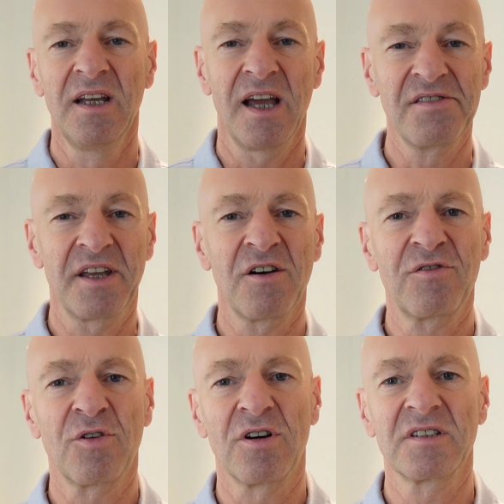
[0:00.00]
And then,
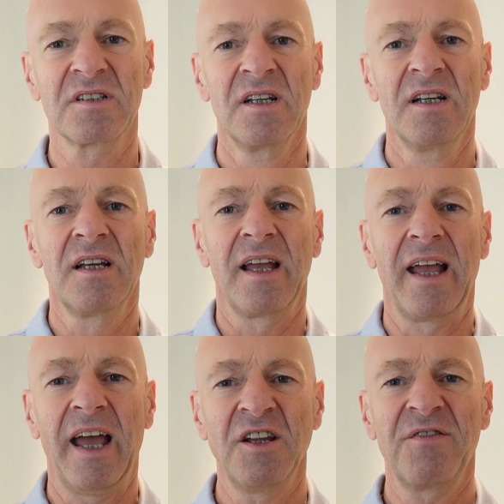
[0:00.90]
of course,
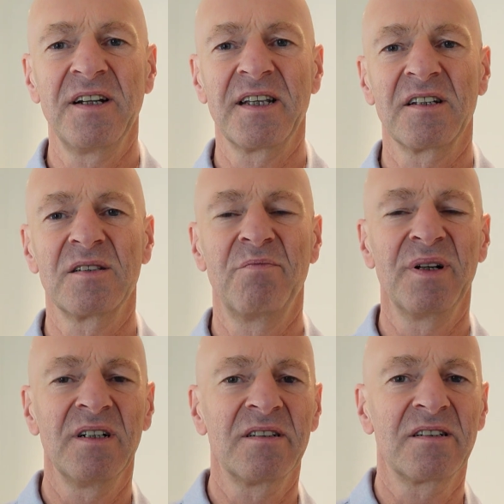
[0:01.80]
anything that is
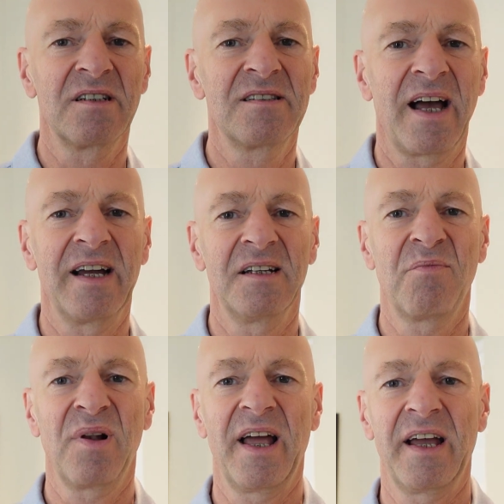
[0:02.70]
built,
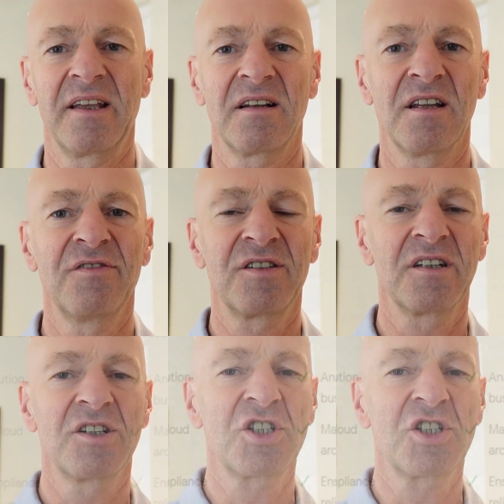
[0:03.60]
designed, planned, lifted, and